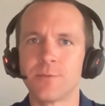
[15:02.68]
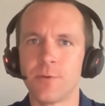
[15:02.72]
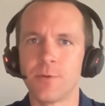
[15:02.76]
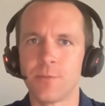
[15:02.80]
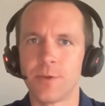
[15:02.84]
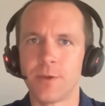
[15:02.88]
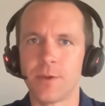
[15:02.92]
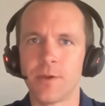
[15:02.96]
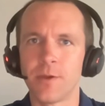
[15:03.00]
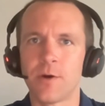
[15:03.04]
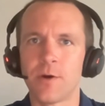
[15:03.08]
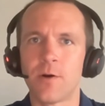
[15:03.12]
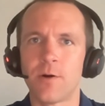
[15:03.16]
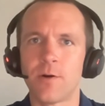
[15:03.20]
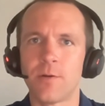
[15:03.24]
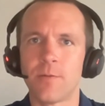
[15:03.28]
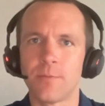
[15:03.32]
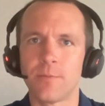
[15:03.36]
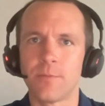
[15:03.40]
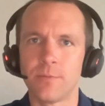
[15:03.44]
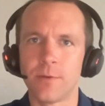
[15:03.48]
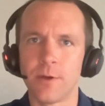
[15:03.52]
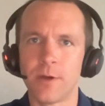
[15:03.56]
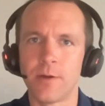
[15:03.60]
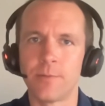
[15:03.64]
is when we
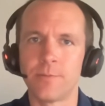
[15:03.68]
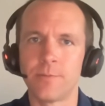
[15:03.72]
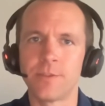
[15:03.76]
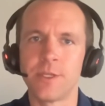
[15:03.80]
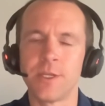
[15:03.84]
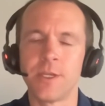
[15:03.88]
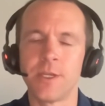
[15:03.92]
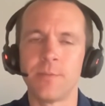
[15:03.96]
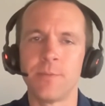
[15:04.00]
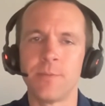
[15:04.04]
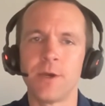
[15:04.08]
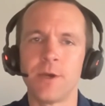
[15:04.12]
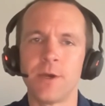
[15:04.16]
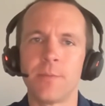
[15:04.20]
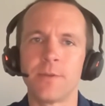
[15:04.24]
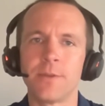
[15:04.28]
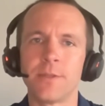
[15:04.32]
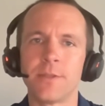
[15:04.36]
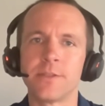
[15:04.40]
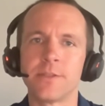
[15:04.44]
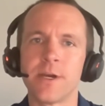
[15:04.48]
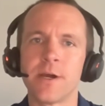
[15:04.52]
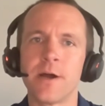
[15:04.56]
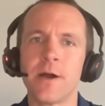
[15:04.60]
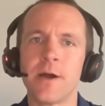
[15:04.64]
all uh, teamed up at
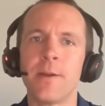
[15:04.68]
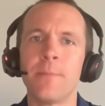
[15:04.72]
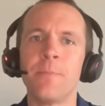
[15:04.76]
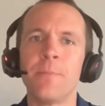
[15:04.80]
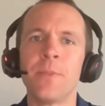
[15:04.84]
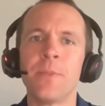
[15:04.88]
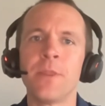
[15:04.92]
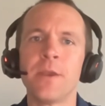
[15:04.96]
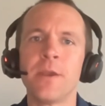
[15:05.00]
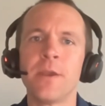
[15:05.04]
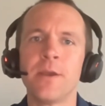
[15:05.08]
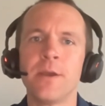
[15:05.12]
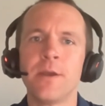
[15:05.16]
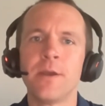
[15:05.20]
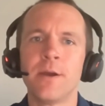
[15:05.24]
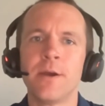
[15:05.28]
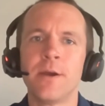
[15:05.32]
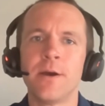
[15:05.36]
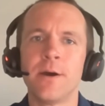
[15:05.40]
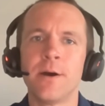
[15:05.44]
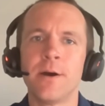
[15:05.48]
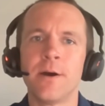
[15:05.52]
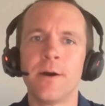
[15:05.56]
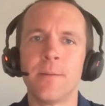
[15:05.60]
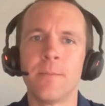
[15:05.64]
the time.
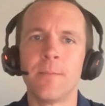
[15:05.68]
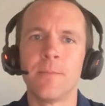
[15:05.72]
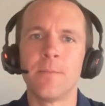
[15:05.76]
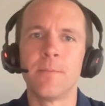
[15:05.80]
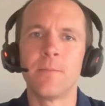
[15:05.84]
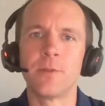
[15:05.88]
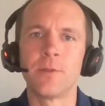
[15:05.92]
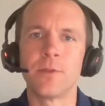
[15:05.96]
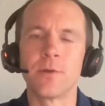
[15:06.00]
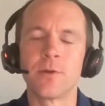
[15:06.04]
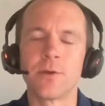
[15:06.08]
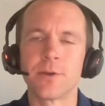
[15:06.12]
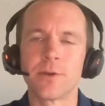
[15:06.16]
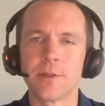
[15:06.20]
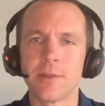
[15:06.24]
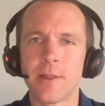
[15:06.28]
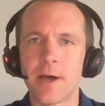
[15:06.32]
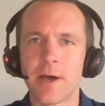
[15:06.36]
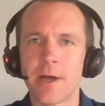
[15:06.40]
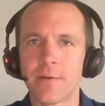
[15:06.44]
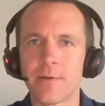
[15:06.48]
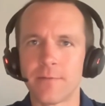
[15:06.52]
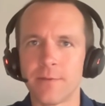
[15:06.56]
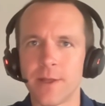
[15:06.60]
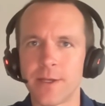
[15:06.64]
Um, learned a
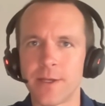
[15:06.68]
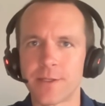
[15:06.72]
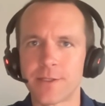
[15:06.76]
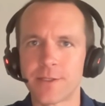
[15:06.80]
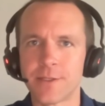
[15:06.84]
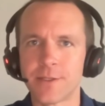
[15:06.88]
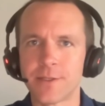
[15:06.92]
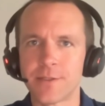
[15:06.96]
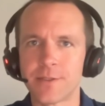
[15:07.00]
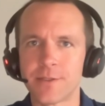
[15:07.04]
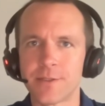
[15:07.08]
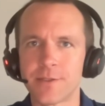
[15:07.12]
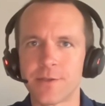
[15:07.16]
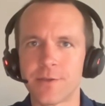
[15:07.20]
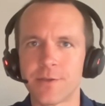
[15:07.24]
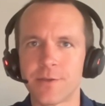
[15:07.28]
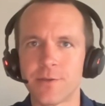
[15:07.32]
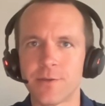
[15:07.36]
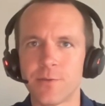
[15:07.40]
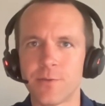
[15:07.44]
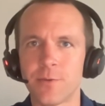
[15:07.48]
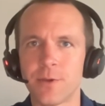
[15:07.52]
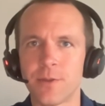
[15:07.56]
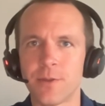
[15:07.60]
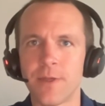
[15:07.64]
lot of lessons
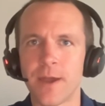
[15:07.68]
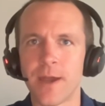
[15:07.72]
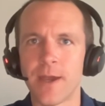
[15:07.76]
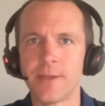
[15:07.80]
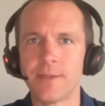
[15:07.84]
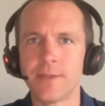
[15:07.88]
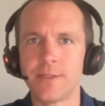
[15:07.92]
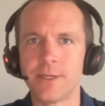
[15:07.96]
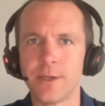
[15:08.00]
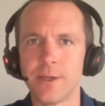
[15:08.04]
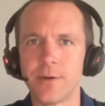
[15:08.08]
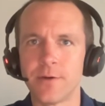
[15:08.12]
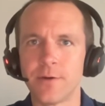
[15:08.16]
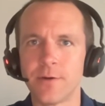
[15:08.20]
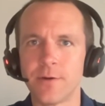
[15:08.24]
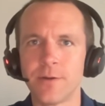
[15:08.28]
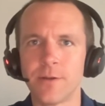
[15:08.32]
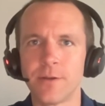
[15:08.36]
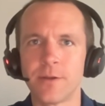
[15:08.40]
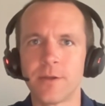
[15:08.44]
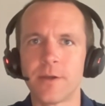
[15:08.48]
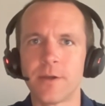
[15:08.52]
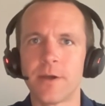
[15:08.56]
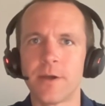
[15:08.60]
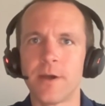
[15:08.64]
with that deal,
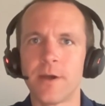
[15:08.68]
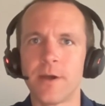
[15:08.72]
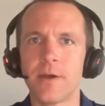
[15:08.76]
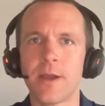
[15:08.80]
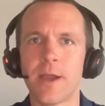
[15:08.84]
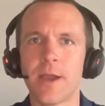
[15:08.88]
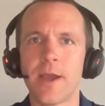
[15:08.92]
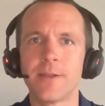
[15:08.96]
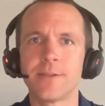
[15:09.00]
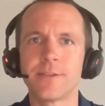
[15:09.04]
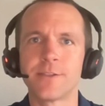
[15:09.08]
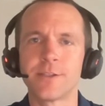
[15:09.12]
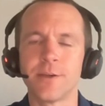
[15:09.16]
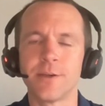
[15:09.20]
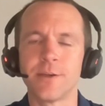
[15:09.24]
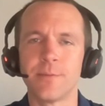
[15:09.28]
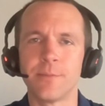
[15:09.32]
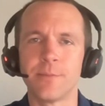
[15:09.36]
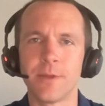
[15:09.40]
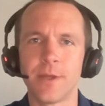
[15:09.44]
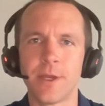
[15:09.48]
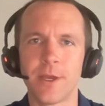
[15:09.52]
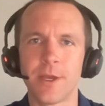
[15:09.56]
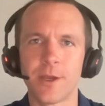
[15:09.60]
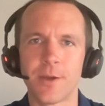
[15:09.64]
uh, had
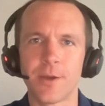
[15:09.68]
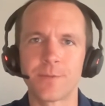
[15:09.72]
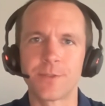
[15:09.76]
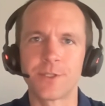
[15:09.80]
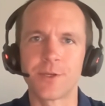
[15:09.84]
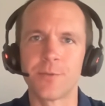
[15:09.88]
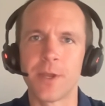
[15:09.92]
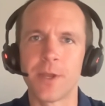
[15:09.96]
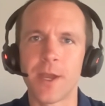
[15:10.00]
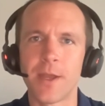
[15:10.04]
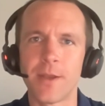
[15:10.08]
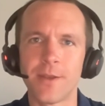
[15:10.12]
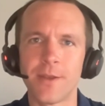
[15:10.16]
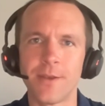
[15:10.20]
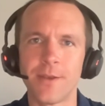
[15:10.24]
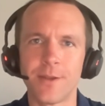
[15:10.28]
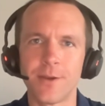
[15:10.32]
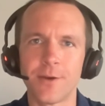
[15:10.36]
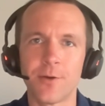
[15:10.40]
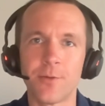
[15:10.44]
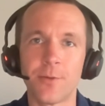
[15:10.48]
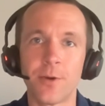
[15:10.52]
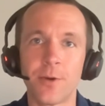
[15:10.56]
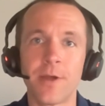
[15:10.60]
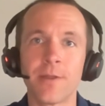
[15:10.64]
some hiccups that we had to
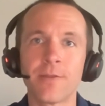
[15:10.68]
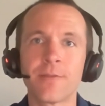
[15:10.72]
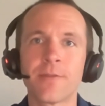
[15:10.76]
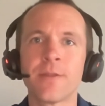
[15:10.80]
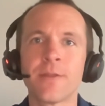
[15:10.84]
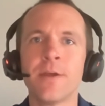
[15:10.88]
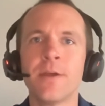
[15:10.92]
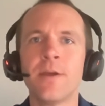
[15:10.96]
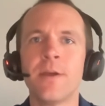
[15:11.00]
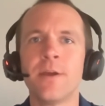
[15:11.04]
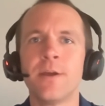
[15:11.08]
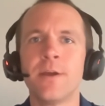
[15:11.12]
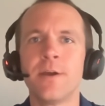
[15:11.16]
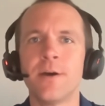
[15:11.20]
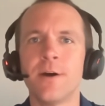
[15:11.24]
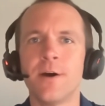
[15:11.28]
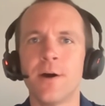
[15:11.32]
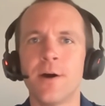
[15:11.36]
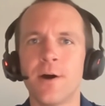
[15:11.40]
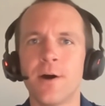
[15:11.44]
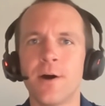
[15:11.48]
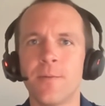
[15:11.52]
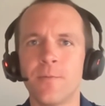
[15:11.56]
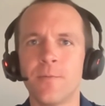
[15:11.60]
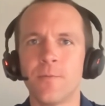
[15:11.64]
deal with.
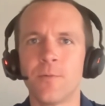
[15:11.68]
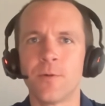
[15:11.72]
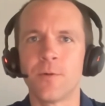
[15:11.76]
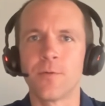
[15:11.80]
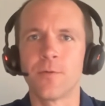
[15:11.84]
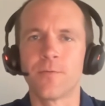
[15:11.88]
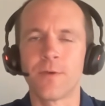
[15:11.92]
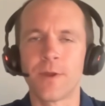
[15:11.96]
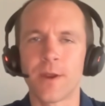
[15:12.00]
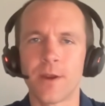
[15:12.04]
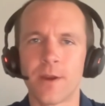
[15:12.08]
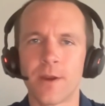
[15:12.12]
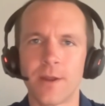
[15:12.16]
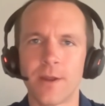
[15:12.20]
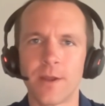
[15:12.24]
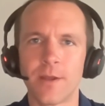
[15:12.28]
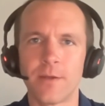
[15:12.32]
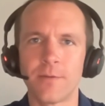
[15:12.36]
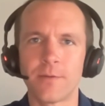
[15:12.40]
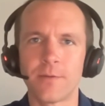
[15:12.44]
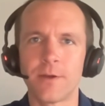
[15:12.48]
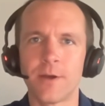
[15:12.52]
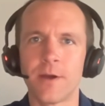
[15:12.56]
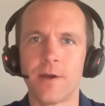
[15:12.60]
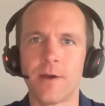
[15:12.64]
Um, we're
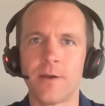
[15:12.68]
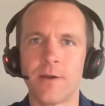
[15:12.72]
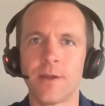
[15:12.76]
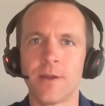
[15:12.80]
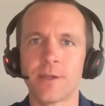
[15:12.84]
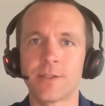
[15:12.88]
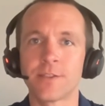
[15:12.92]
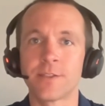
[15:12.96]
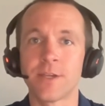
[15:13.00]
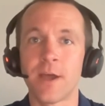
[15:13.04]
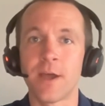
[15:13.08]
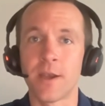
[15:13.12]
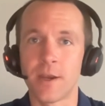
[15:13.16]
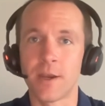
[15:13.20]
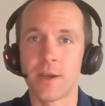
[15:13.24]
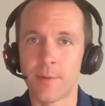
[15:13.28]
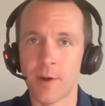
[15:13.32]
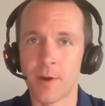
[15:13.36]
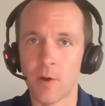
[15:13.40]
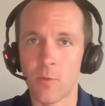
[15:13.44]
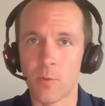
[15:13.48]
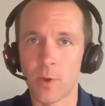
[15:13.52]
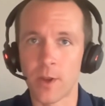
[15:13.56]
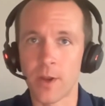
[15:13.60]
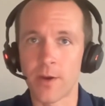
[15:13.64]
very uh, excited
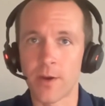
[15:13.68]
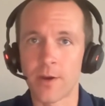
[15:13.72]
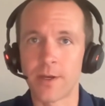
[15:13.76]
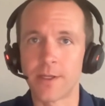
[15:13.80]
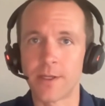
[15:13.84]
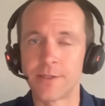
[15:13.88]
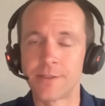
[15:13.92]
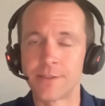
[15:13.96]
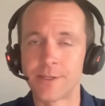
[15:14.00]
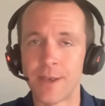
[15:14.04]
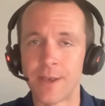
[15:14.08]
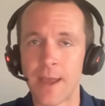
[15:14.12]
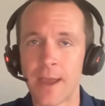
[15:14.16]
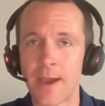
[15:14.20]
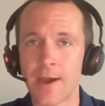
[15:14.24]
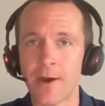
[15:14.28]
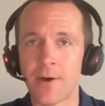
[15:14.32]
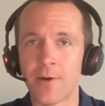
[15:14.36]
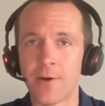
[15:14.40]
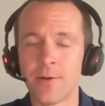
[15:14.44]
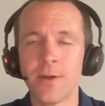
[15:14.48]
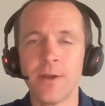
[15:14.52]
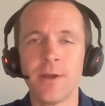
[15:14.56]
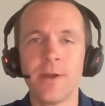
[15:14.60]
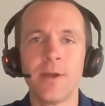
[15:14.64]
about where it is
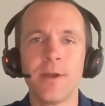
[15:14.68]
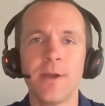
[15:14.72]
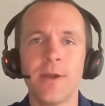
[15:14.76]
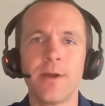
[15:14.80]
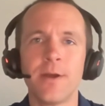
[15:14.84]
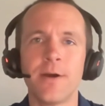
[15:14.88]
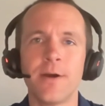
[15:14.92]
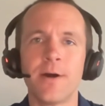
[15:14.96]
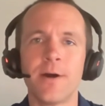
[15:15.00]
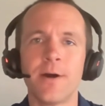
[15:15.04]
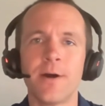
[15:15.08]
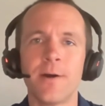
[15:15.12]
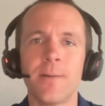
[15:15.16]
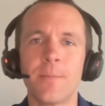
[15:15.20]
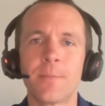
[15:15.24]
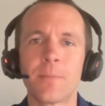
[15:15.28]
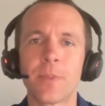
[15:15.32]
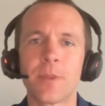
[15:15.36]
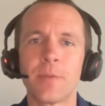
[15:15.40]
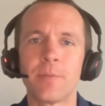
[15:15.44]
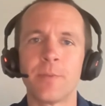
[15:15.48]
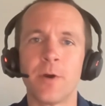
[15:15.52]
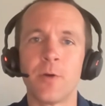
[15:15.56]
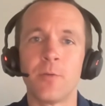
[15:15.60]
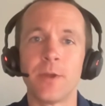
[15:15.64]
now, um,
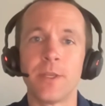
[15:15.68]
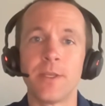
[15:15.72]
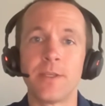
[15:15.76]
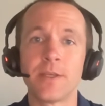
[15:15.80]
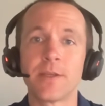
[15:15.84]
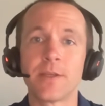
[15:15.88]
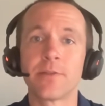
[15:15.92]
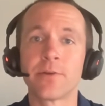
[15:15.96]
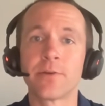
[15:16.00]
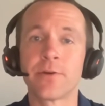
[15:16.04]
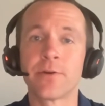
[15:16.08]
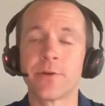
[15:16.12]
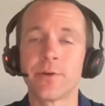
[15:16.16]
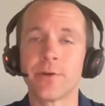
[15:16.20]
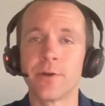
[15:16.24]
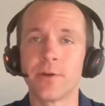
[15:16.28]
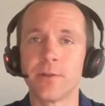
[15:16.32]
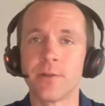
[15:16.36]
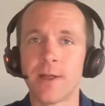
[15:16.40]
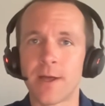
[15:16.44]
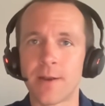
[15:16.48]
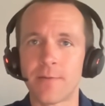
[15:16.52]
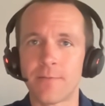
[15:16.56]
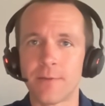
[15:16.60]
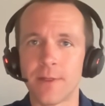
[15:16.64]
but we did learn a
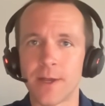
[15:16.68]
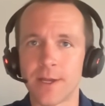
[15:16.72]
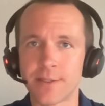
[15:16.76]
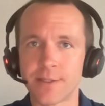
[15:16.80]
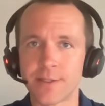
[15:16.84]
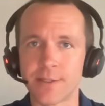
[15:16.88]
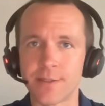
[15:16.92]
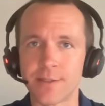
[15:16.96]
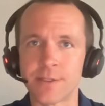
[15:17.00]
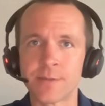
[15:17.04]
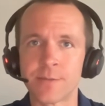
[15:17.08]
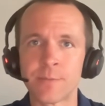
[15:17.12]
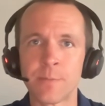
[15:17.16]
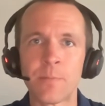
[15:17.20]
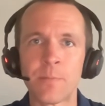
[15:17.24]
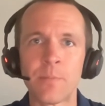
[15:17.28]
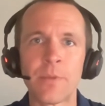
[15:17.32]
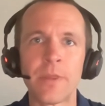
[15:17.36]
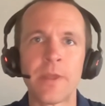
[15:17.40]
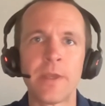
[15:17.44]
lot of lessons.